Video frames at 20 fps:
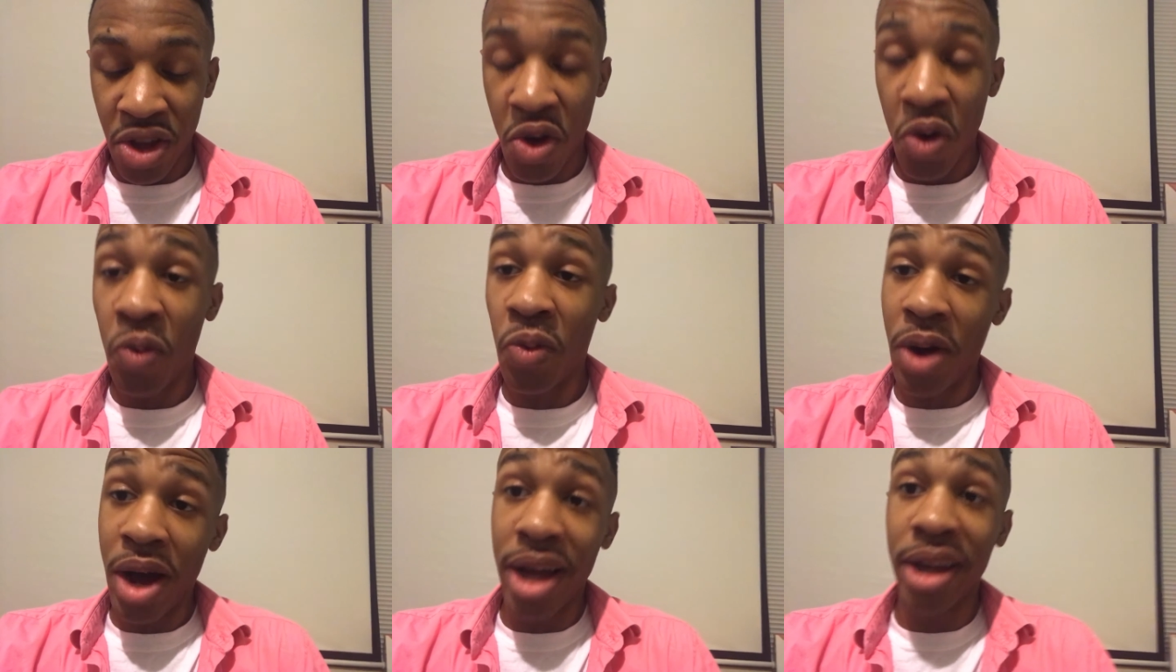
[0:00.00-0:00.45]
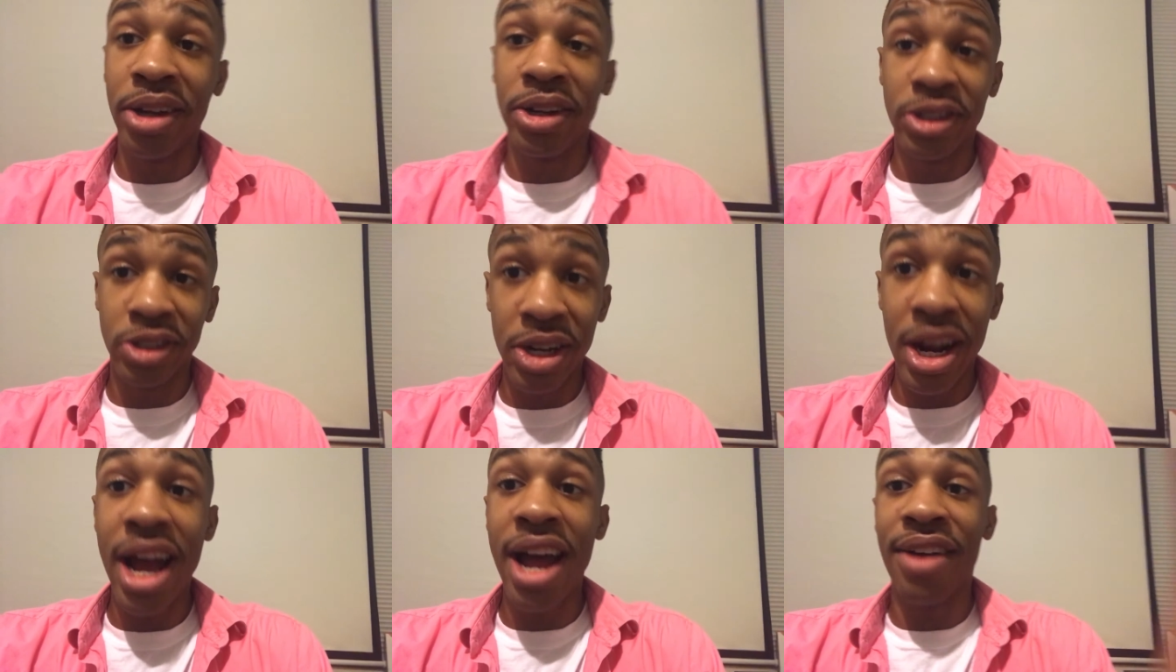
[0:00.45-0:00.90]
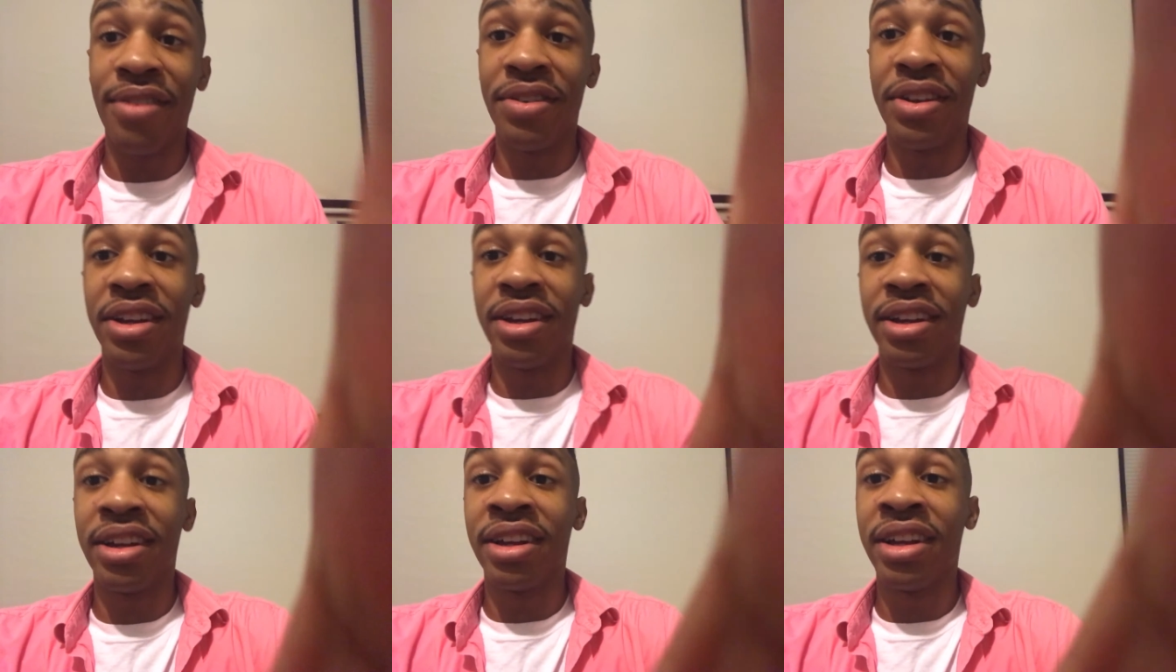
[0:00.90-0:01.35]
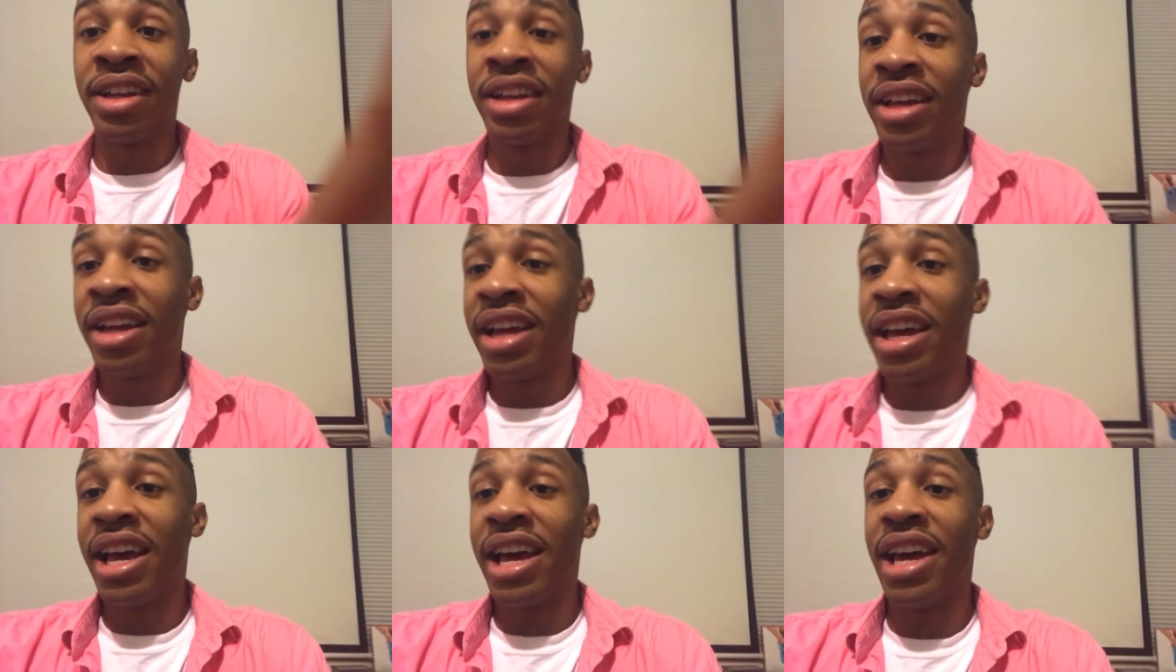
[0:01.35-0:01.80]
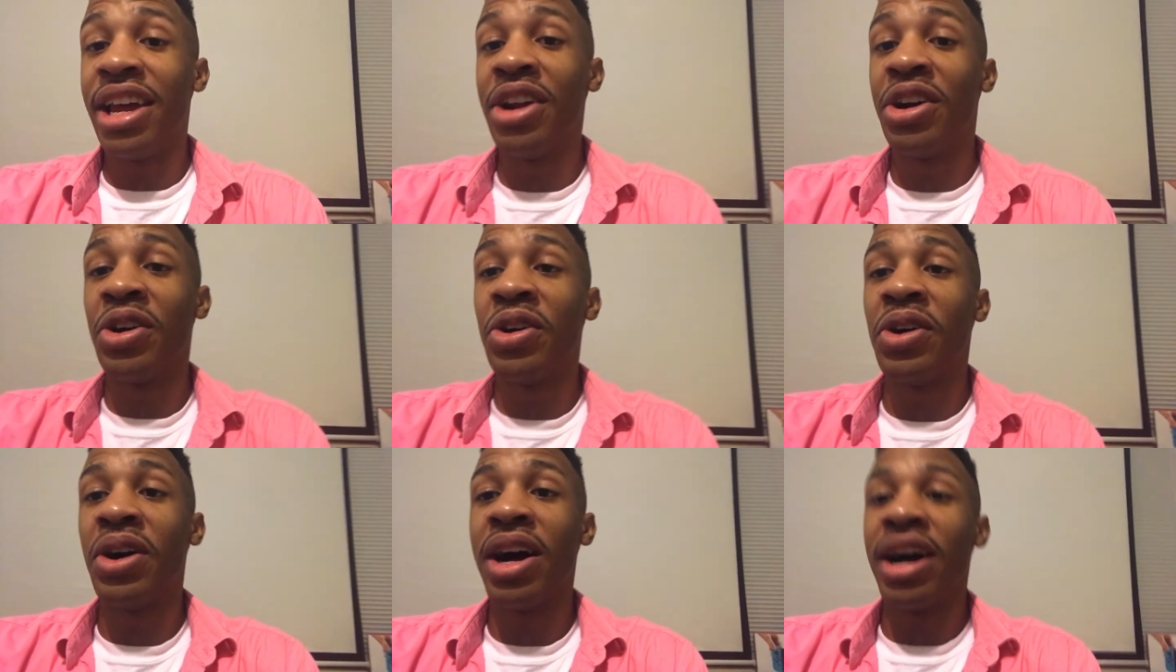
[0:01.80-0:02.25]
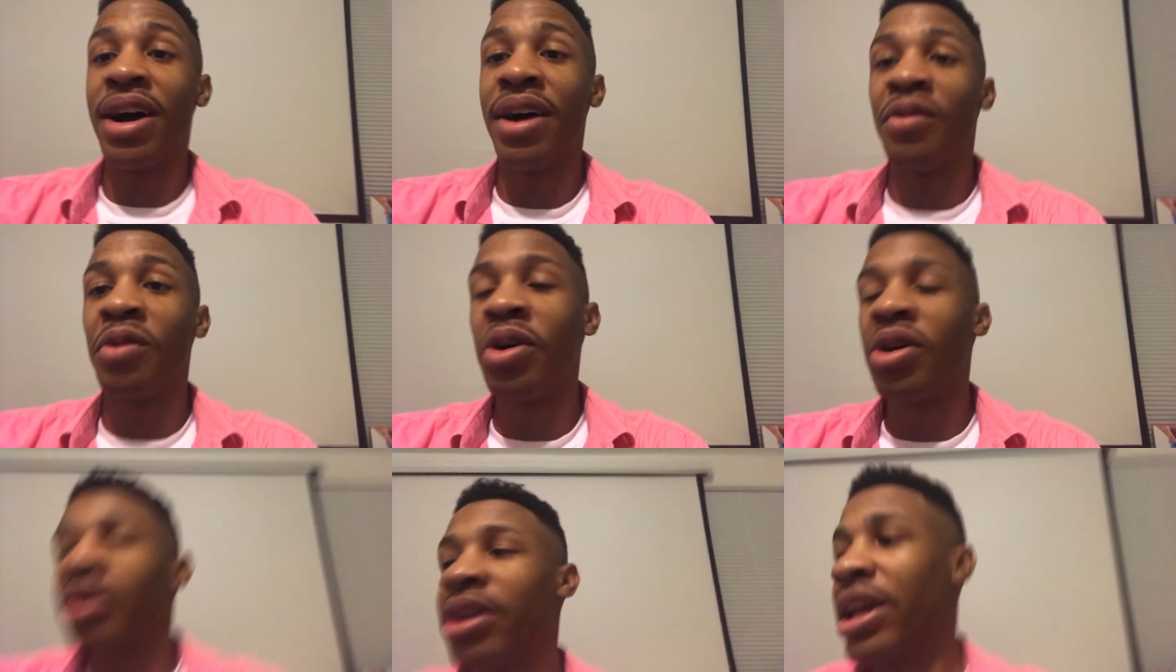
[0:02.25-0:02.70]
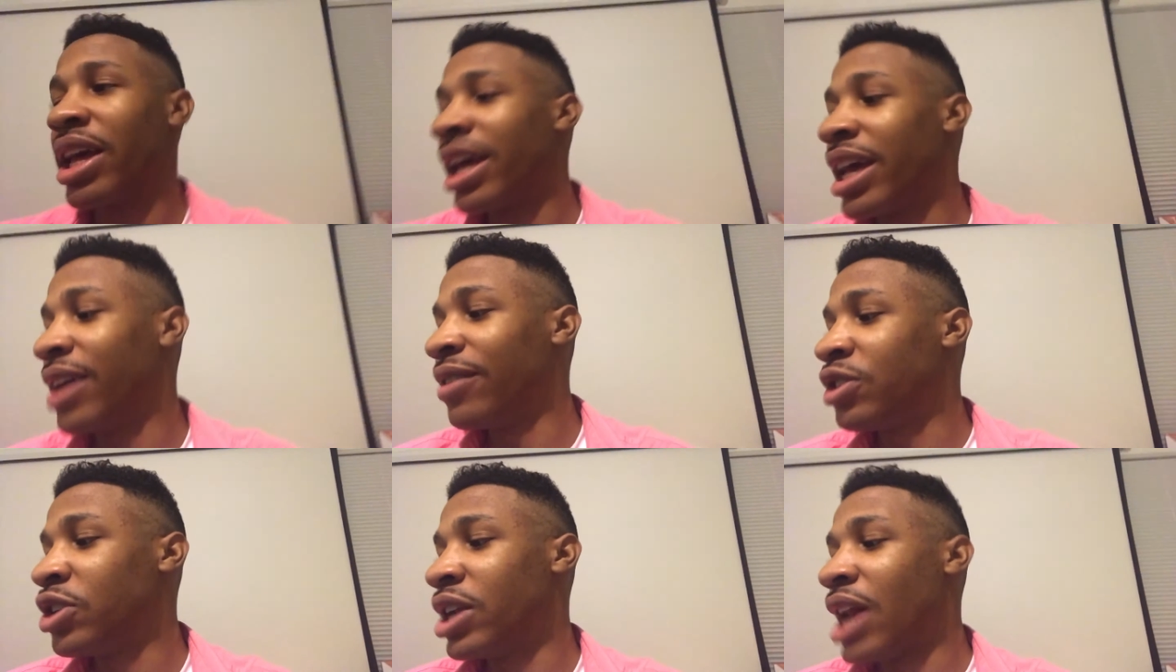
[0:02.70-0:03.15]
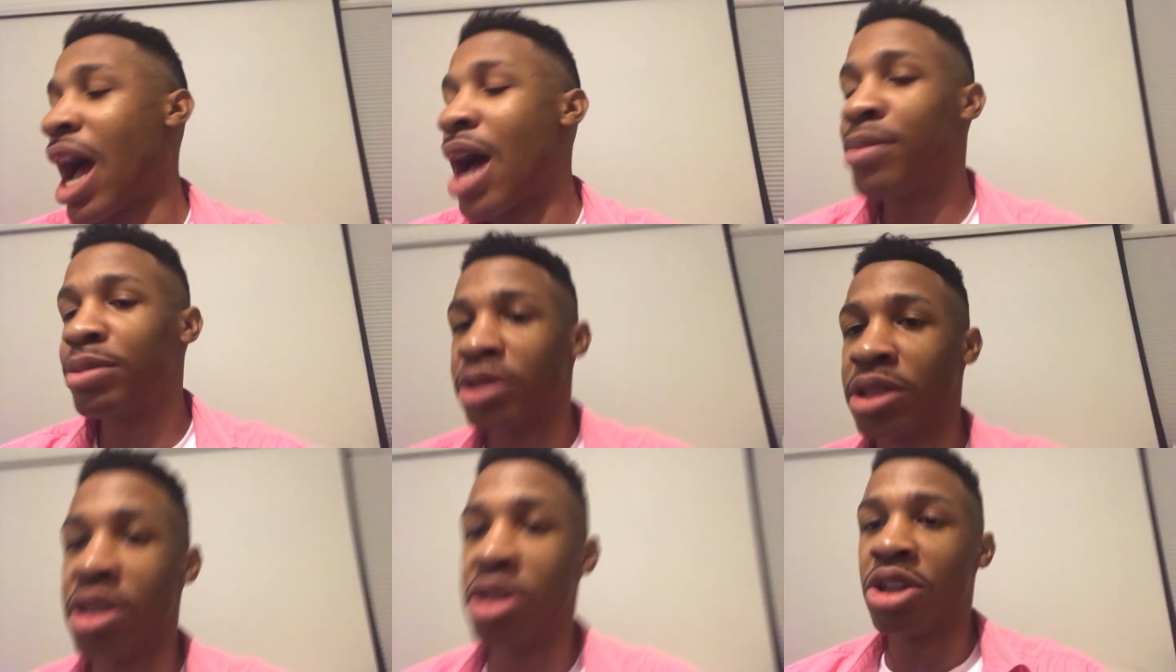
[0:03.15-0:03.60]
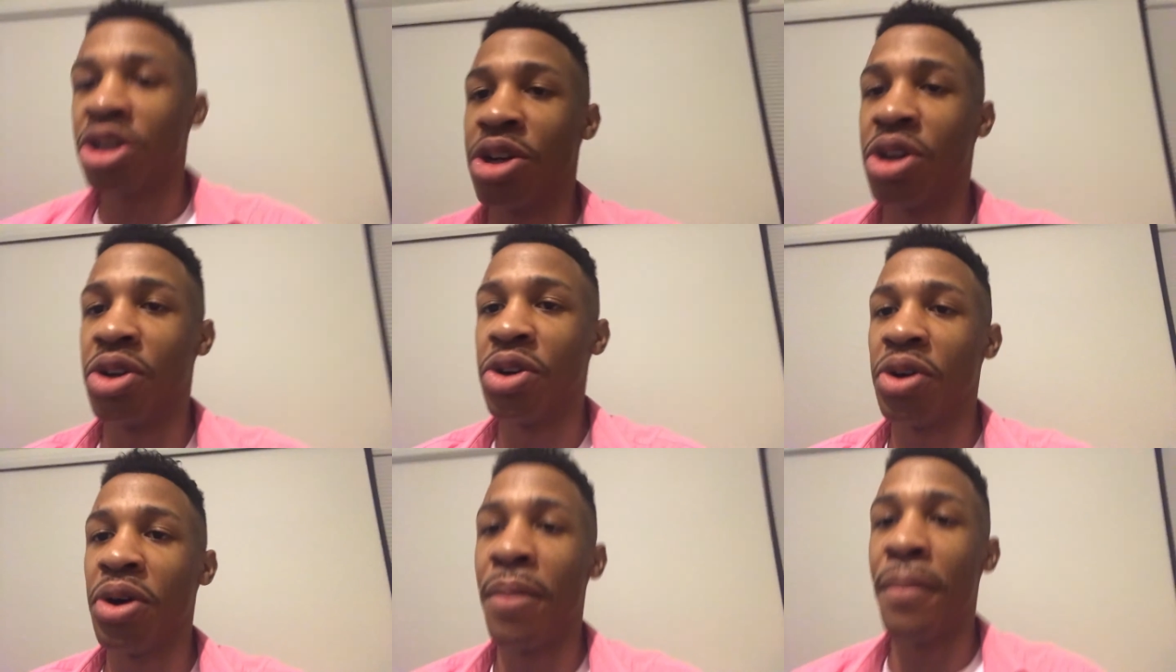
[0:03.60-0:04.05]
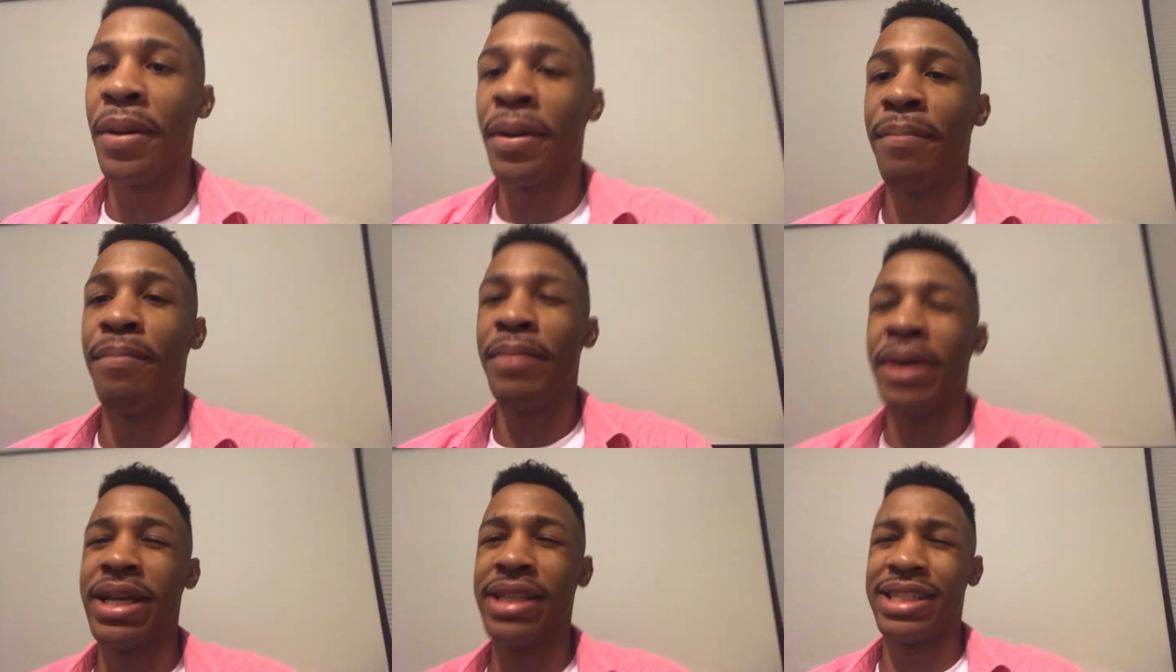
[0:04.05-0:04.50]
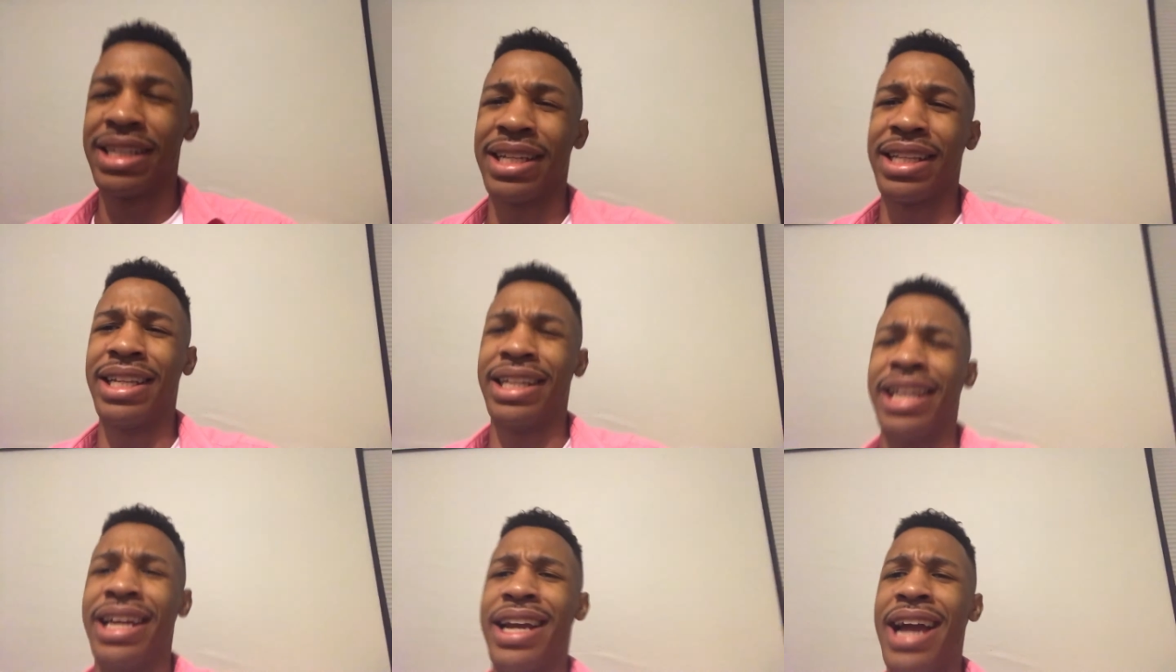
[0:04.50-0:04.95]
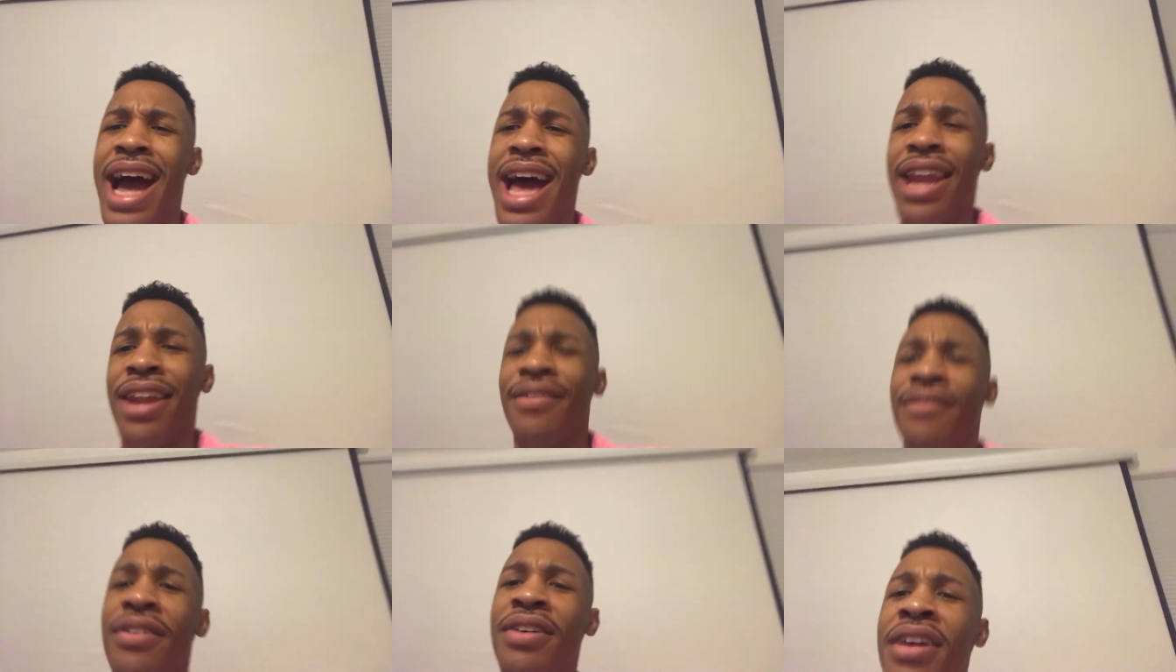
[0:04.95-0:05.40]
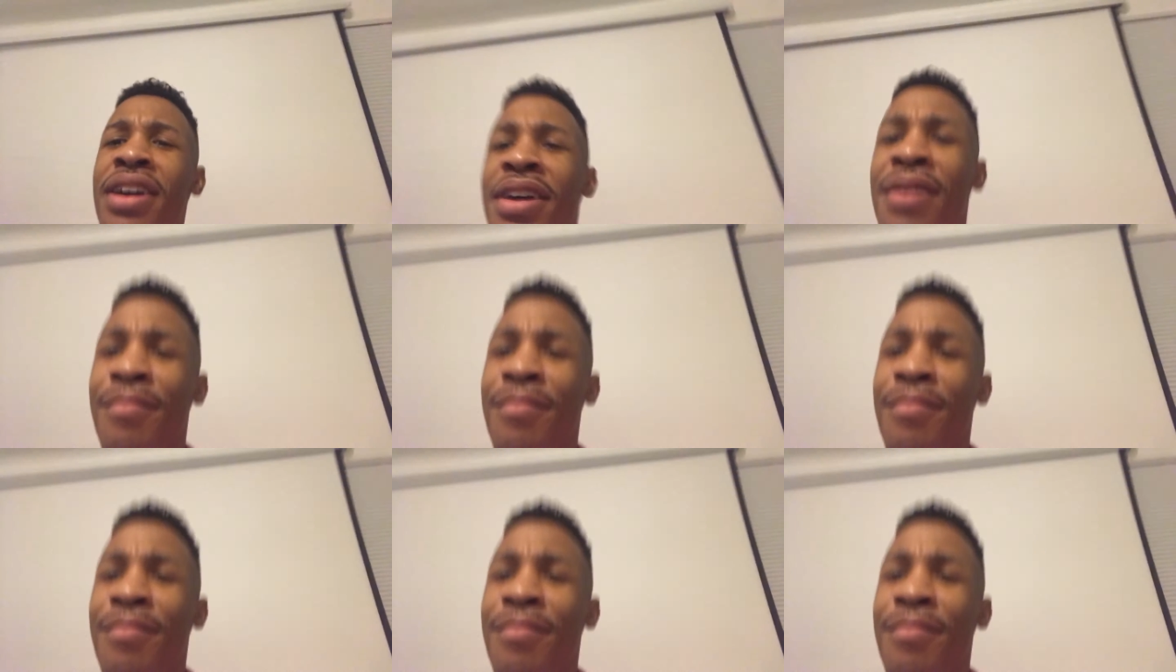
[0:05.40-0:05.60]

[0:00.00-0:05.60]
while you're driving, it'll well, it gives you an option to turn it on, but basically they kind of